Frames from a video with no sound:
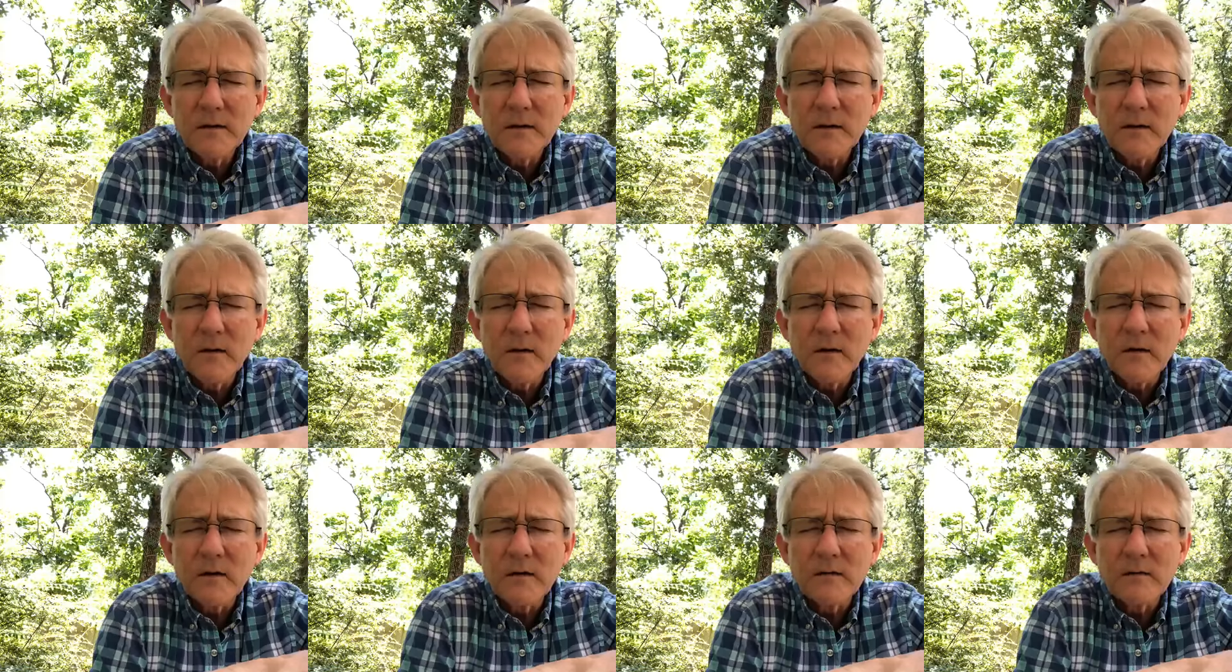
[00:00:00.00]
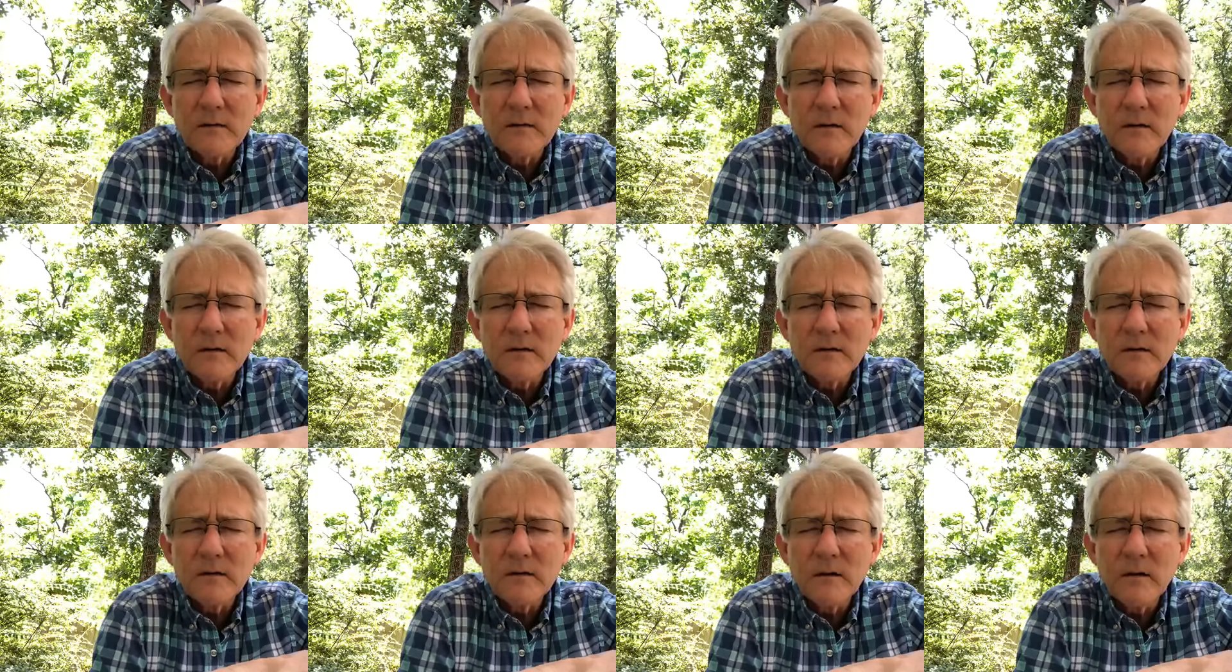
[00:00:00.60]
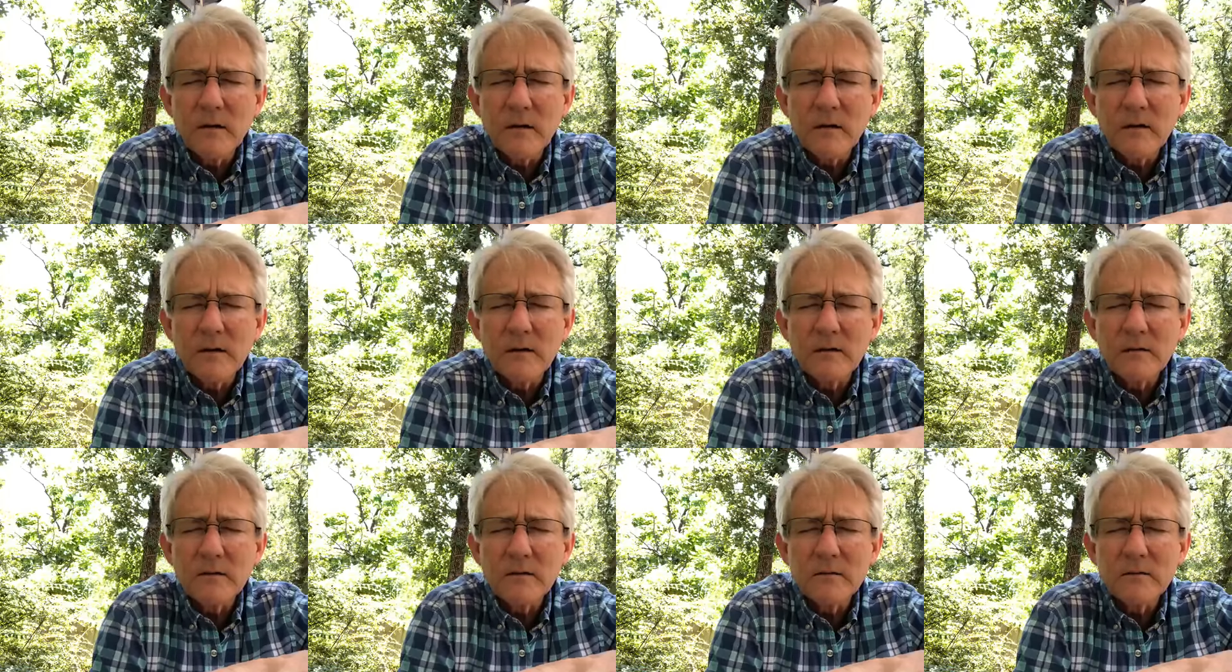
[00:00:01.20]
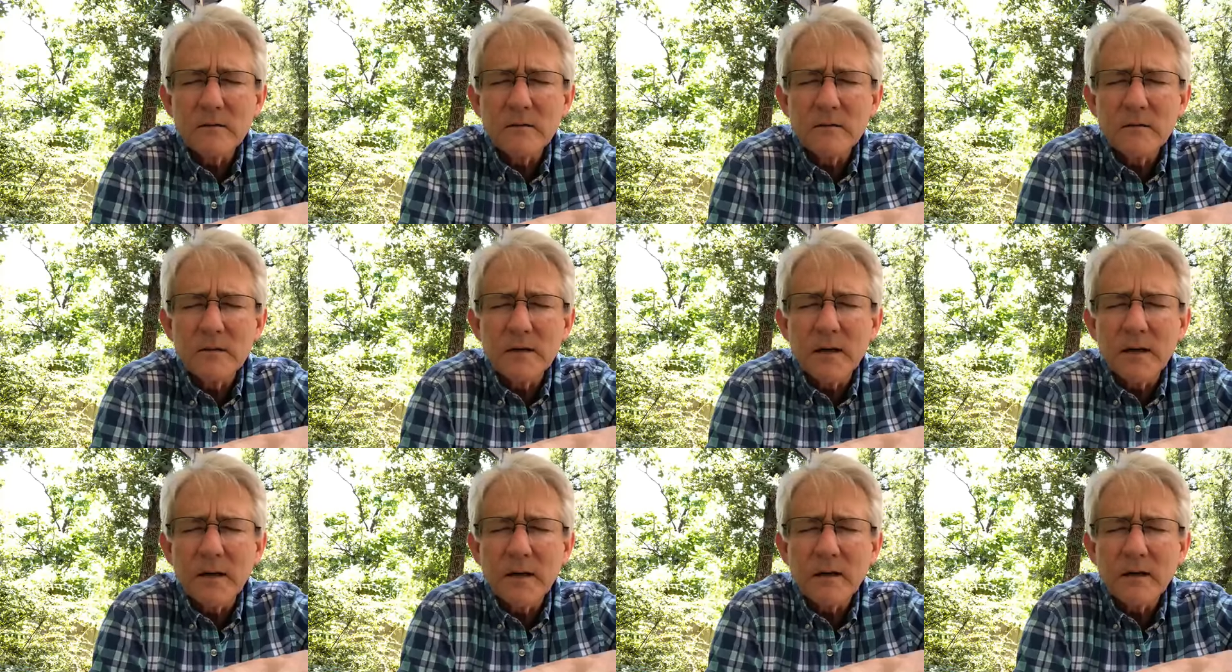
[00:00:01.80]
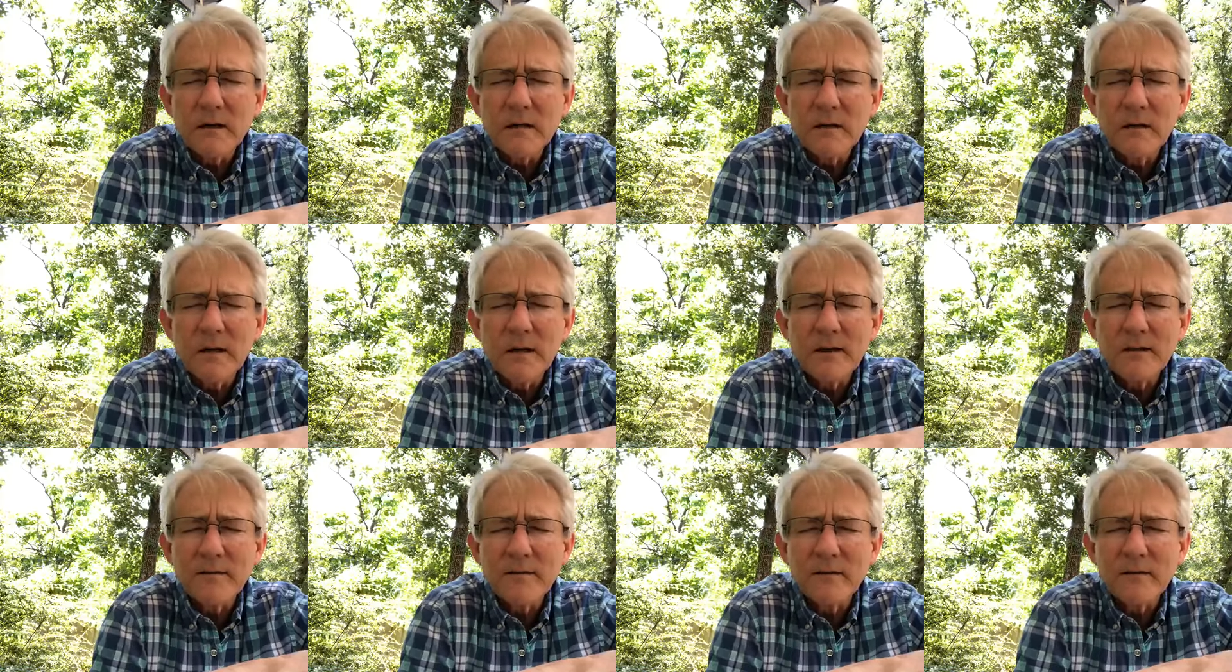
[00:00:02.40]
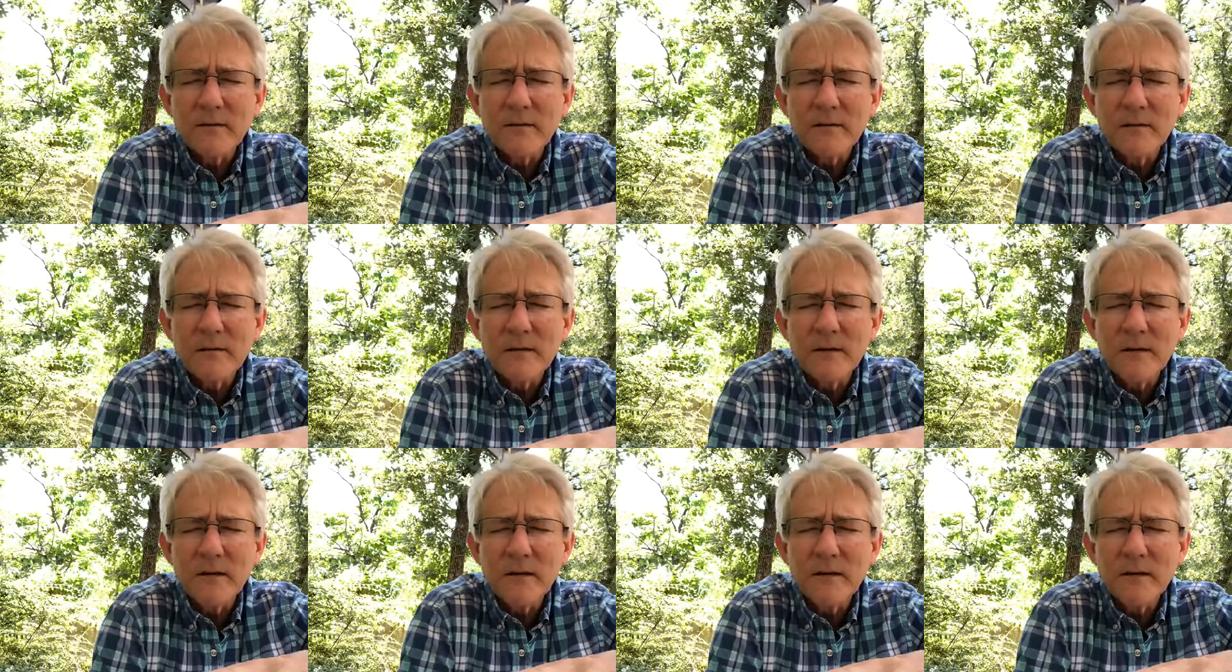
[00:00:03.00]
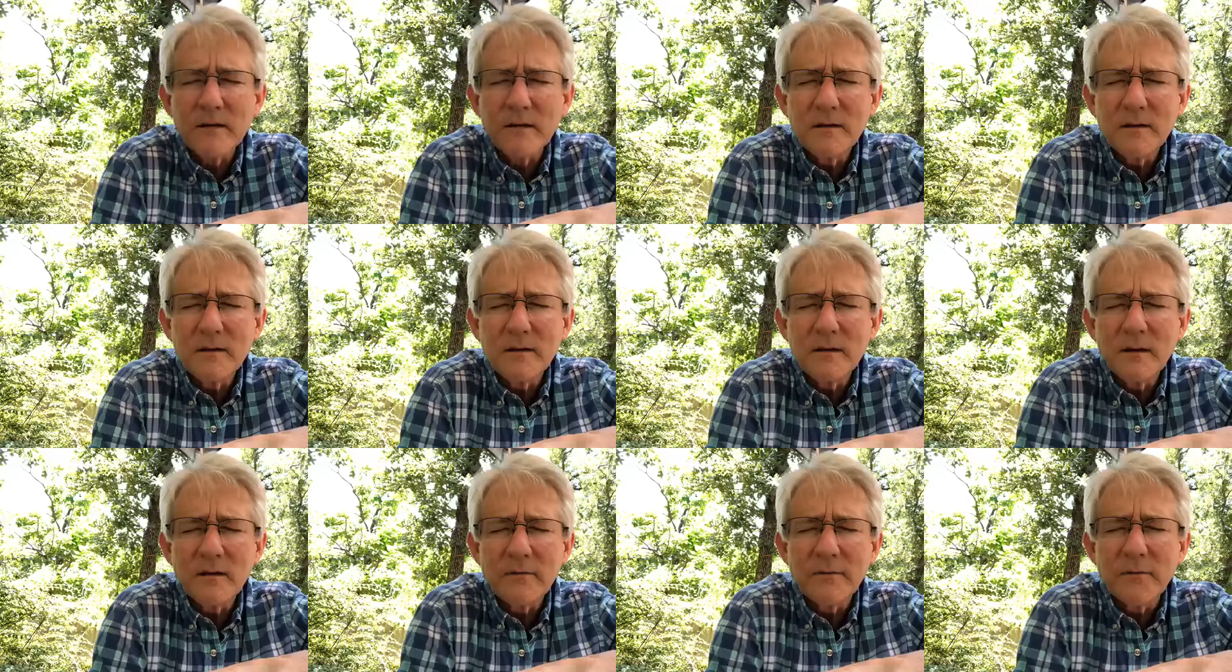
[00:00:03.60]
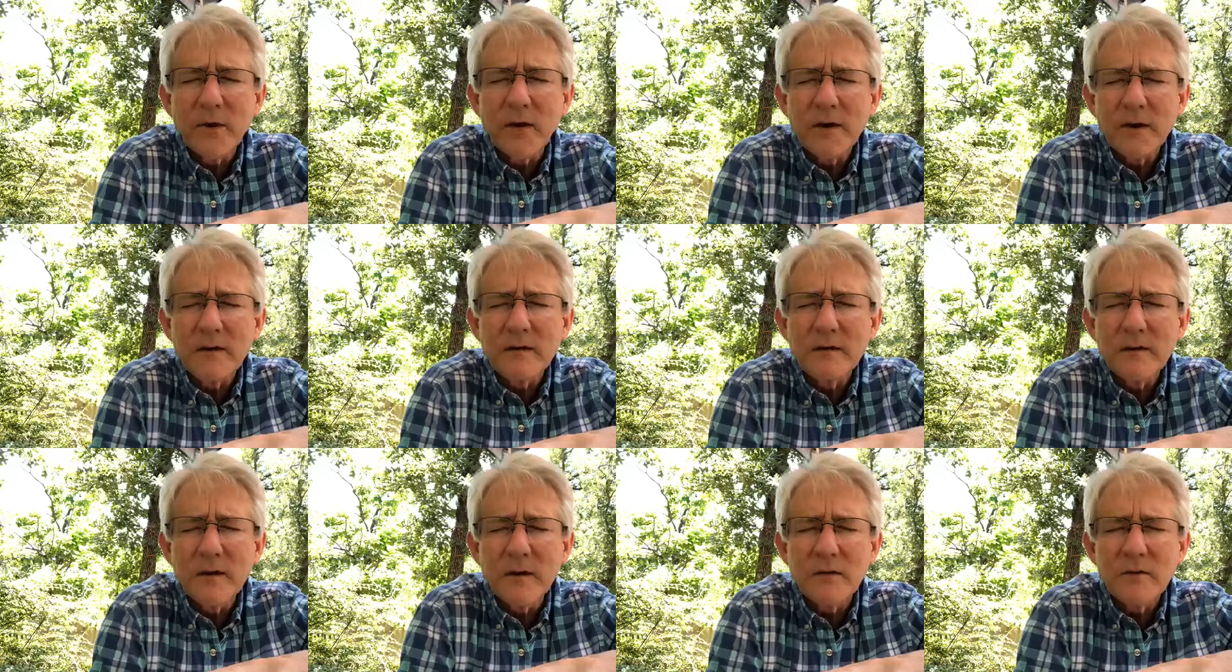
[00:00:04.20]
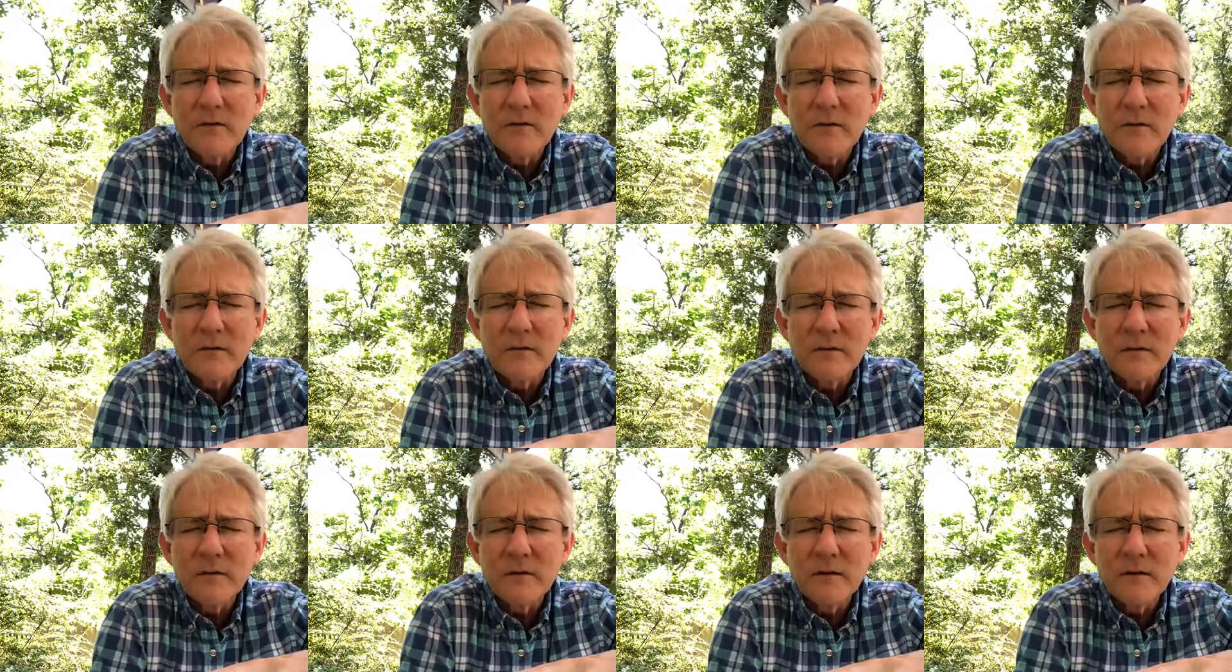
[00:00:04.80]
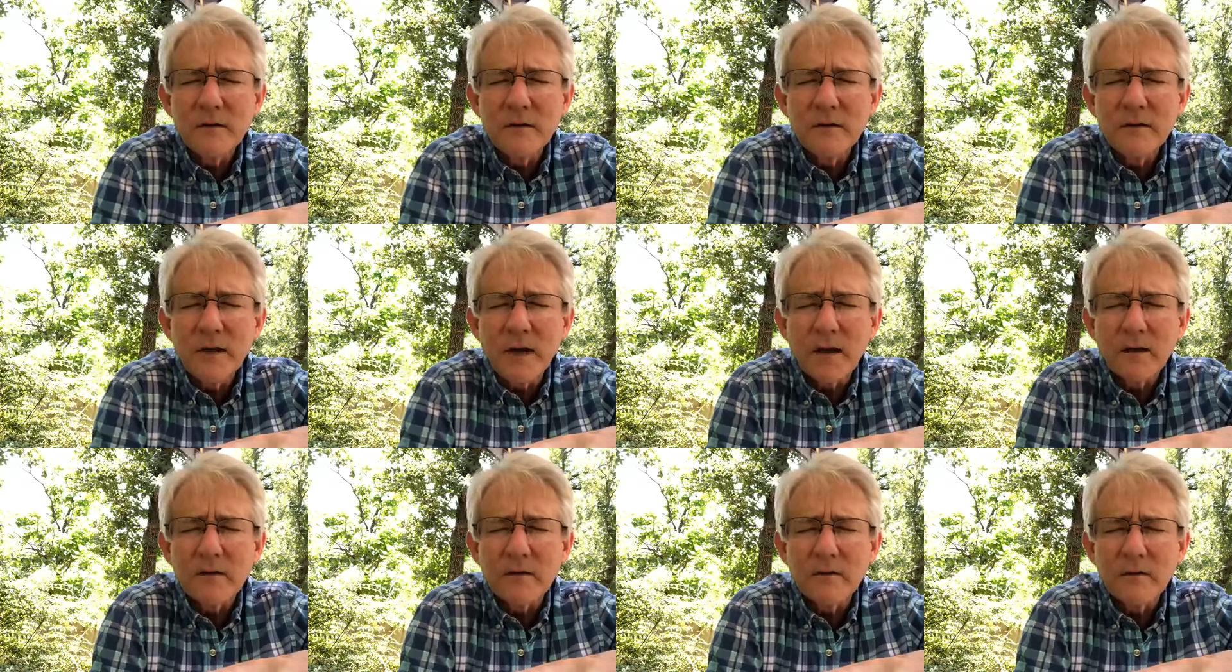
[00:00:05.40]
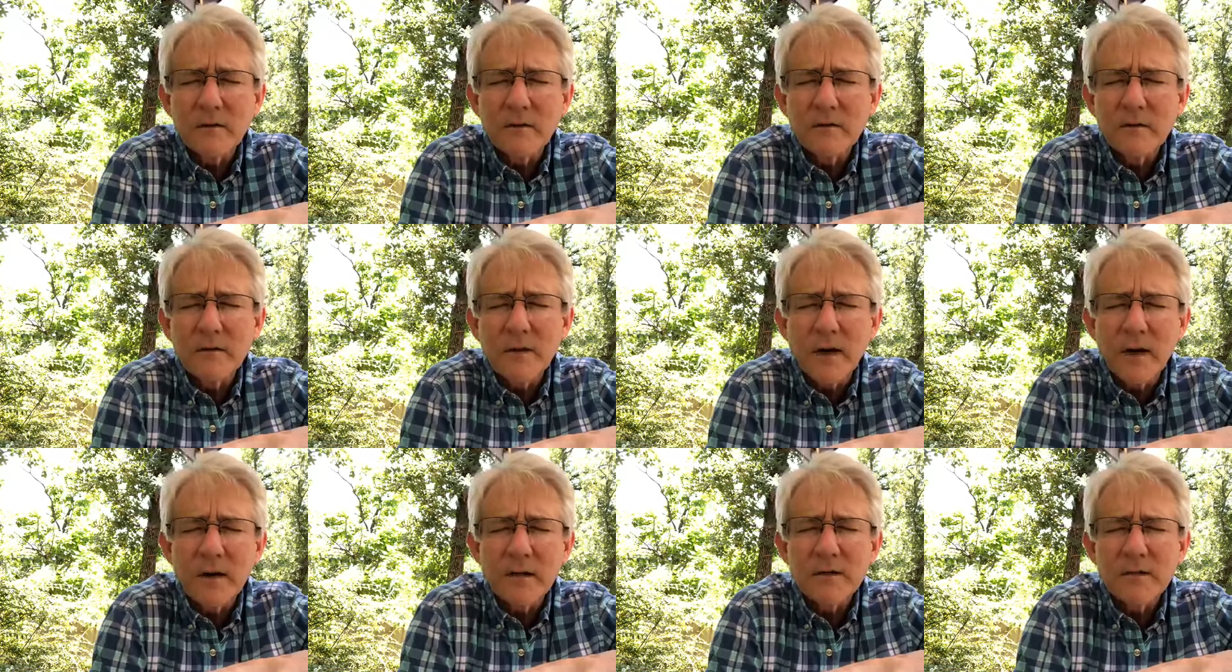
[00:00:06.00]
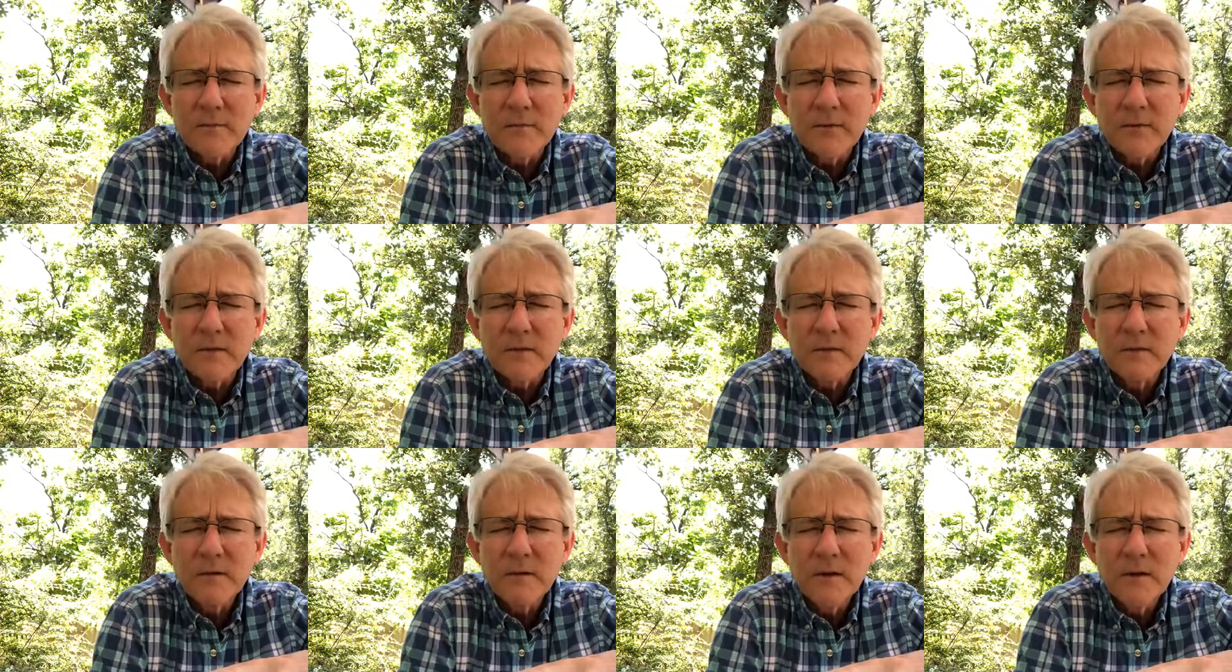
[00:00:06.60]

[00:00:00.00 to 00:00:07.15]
are sick and are afraid to go to the doctor or to the hospital.